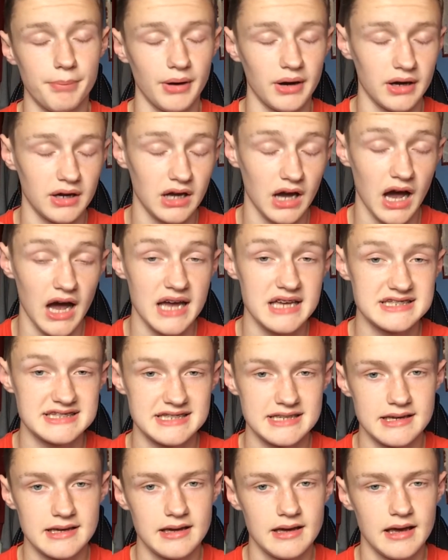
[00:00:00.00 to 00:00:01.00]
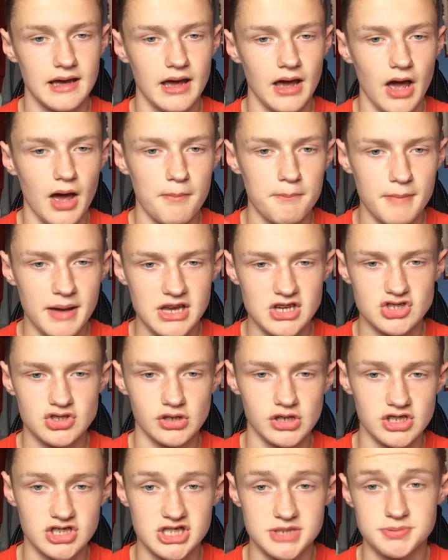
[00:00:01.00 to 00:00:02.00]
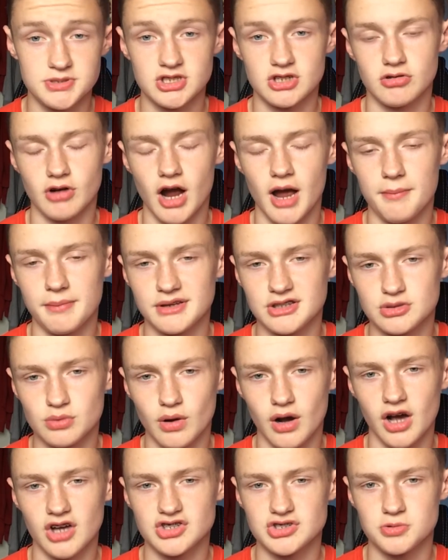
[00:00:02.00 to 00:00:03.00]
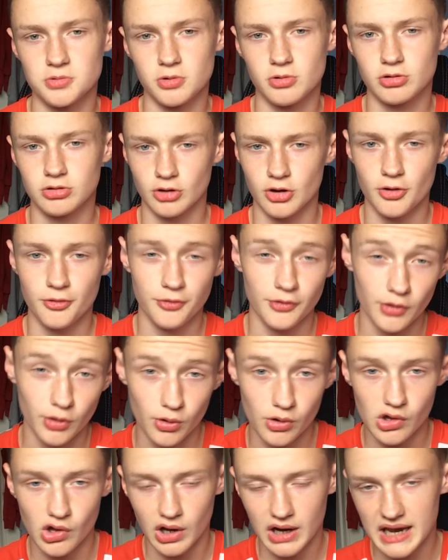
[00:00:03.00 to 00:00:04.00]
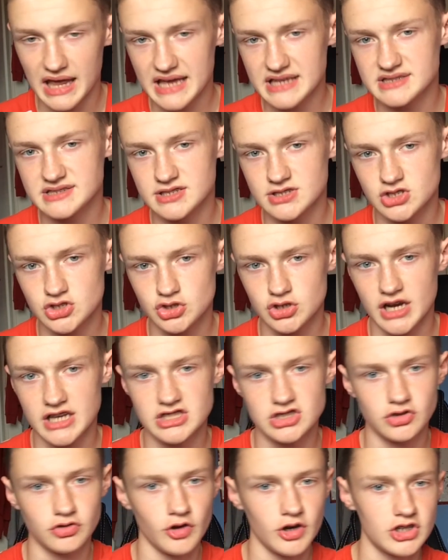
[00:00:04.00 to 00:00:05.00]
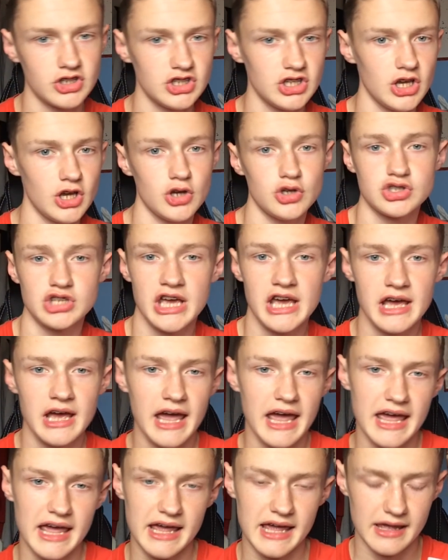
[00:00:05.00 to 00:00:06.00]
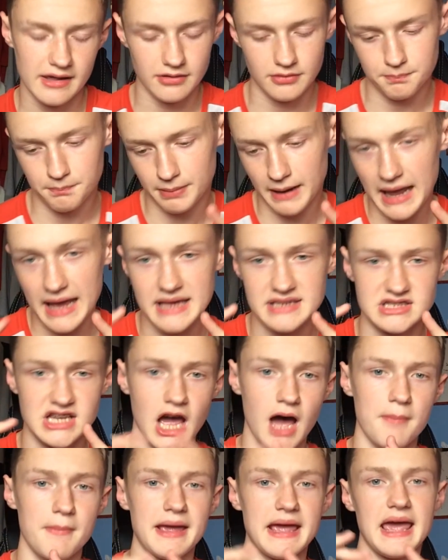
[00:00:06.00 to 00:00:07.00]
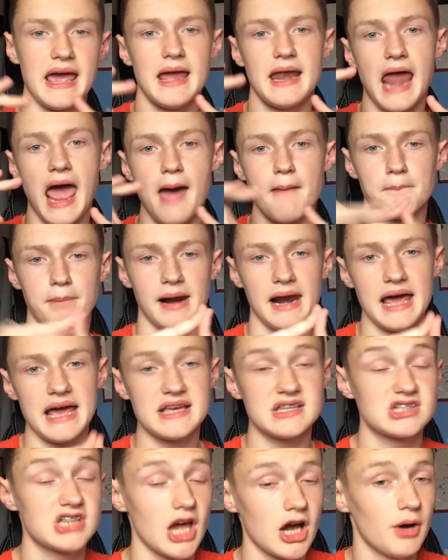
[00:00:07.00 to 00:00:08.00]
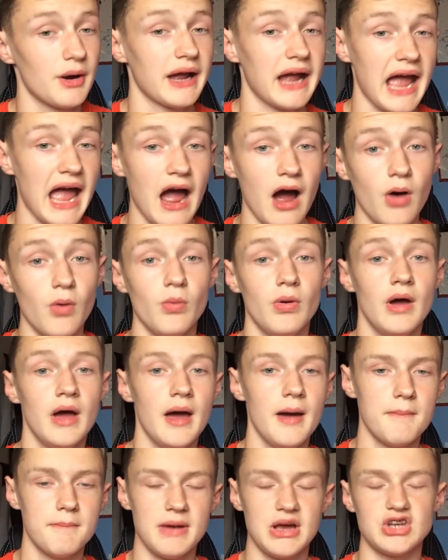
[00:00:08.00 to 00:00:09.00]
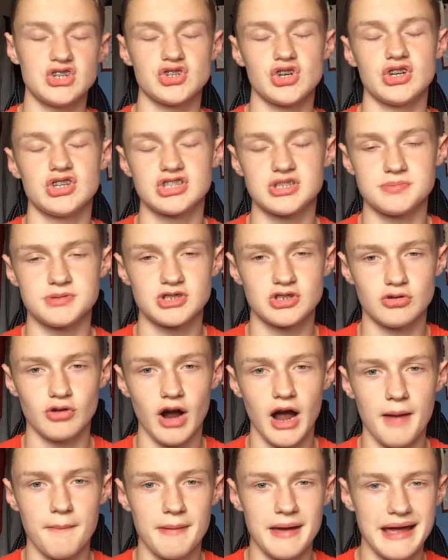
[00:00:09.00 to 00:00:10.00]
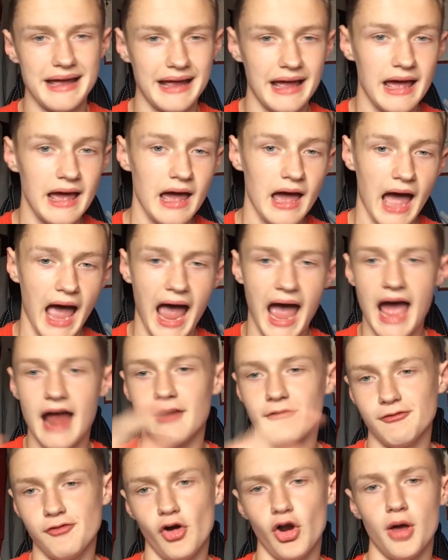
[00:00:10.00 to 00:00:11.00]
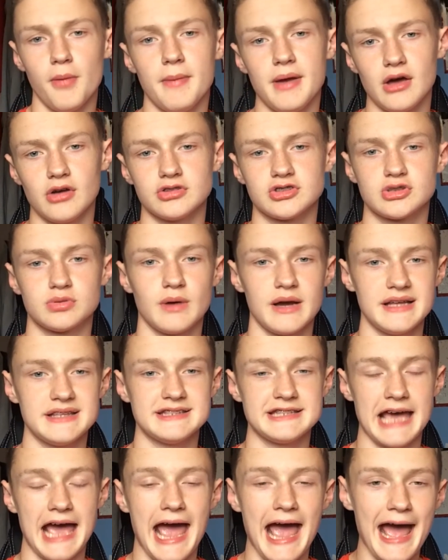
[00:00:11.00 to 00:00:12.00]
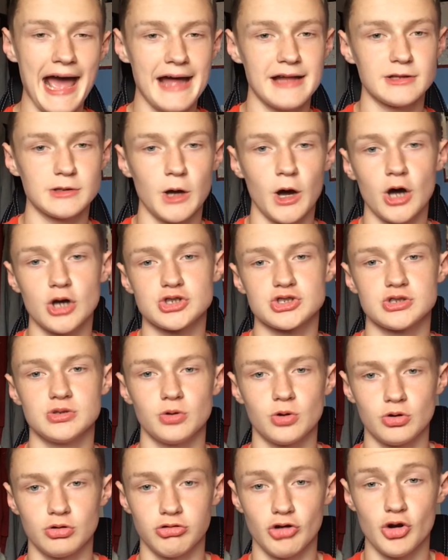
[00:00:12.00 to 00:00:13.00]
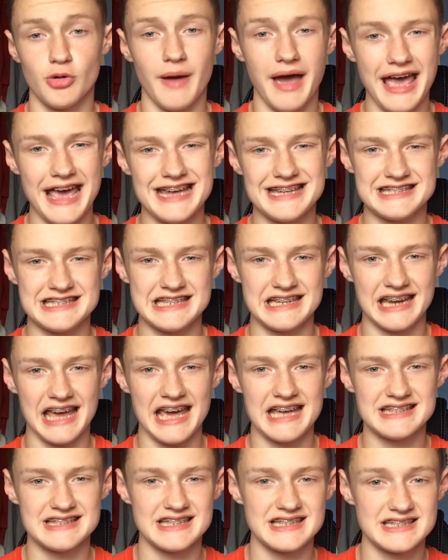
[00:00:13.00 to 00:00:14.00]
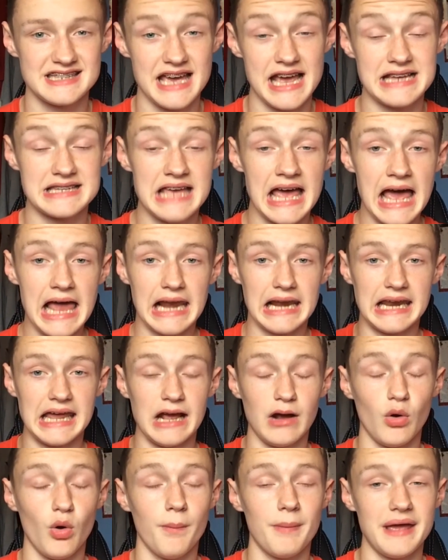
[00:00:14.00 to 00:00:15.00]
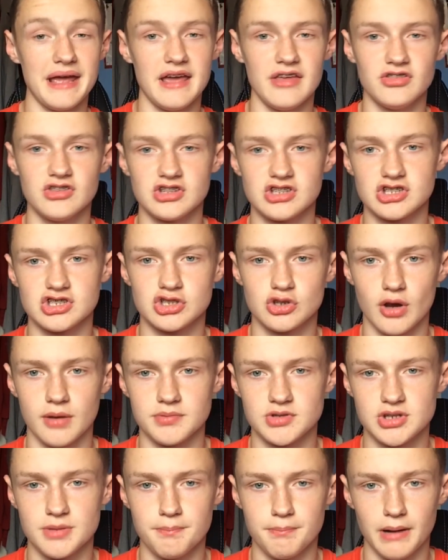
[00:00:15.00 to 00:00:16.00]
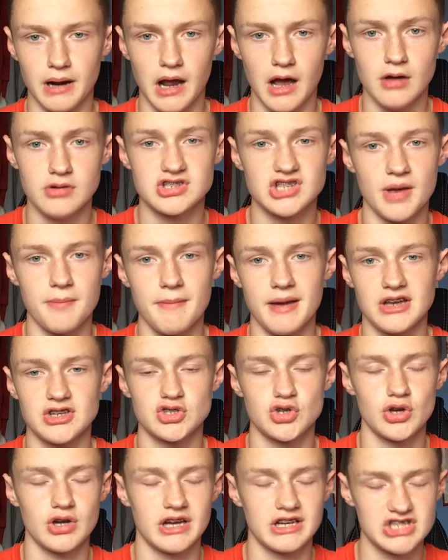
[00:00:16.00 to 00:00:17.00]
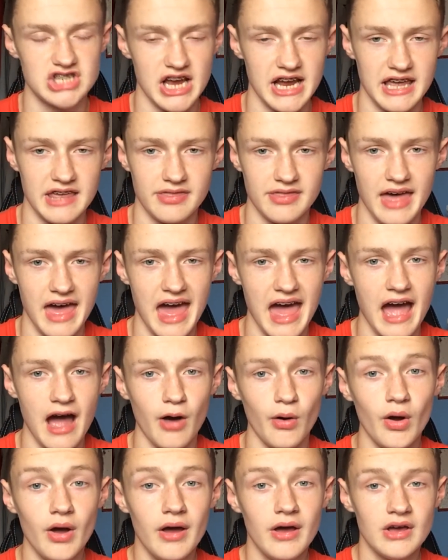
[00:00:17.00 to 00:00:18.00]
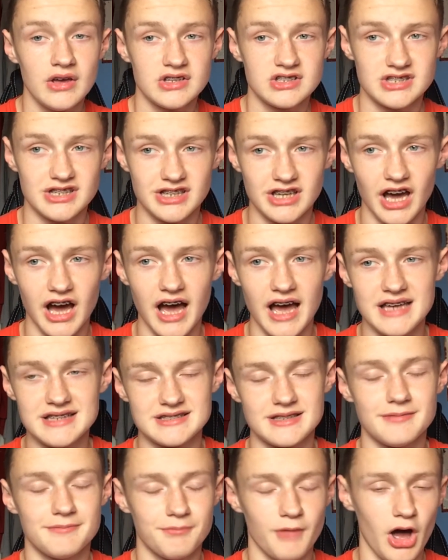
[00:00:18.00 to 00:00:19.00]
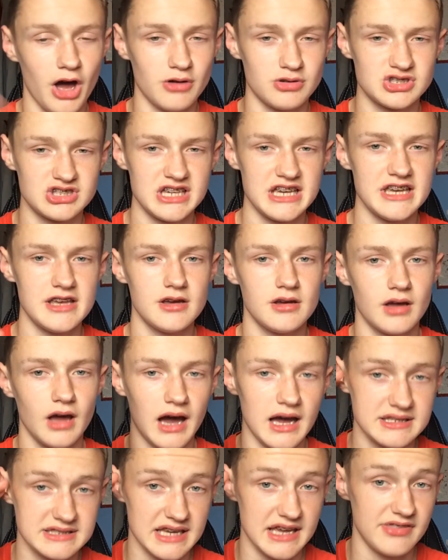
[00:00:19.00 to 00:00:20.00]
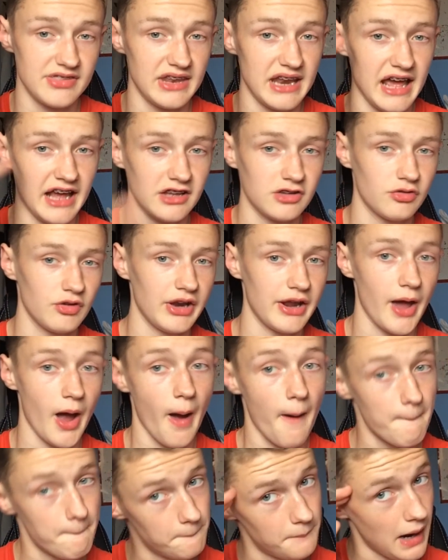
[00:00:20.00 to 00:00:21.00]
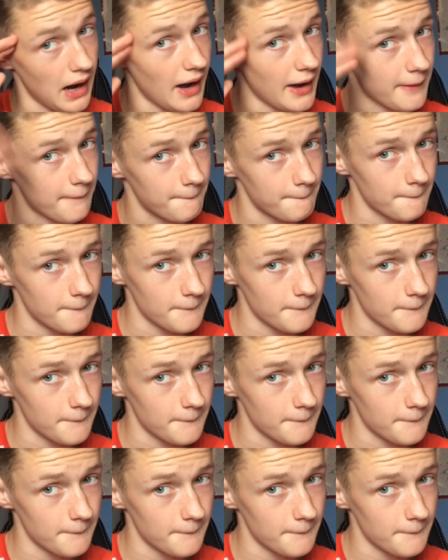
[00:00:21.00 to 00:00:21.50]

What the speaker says: But guys, make sure you're subscribing to Arsenal Crew for all your latest transfer news, players coming in and players going out. Make sure you're subscribing and follow me on Twitter at Arsenal Crew 1886. Link will be in the description below, so make sure you're checking that out. So guys, I'll see you guys in the next video. Bye.